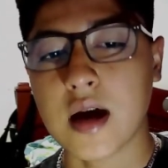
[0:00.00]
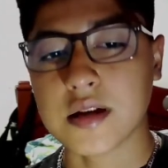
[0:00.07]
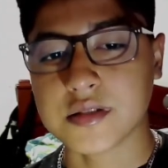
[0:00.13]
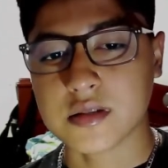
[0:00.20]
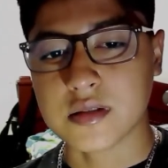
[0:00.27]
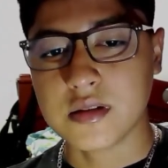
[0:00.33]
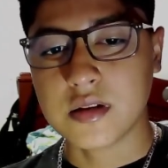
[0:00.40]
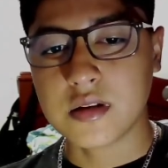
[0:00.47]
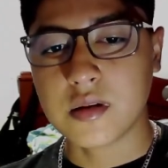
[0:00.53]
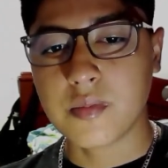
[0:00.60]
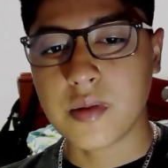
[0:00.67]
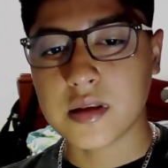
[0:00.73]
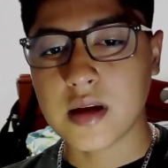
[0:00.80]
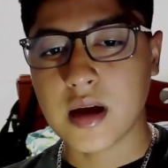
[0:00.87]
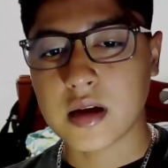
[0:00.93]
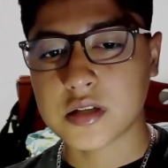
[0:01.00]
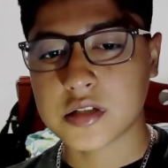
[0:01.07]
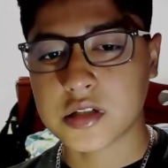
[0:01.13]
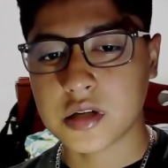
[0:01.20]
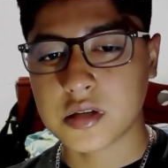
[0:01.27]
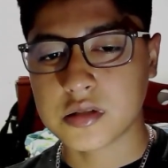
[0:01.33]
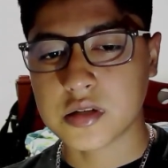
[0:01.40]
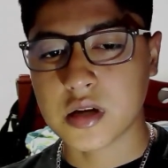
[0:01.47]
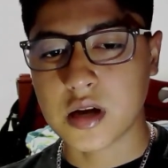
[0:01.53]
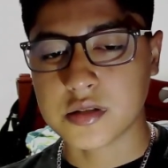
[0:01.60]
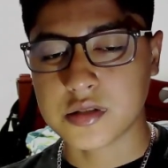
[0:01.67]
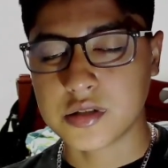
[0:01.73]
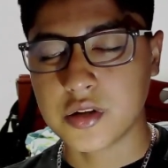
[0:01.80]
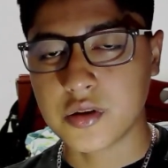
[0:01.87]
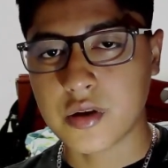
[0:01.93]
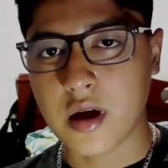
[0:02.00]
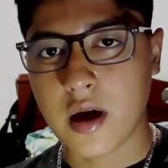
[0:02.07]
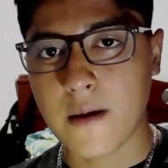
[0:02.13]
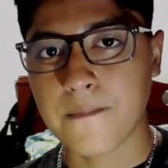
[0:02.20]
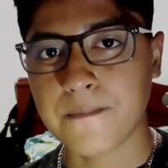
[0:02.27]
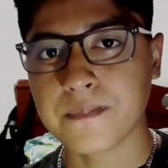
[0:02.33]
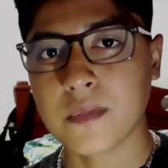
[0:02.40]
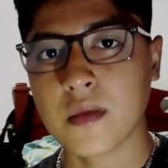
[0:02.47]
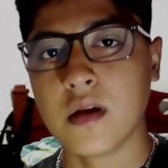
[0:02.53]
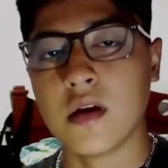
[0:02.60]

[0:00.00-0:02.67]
as little bad actions as you can.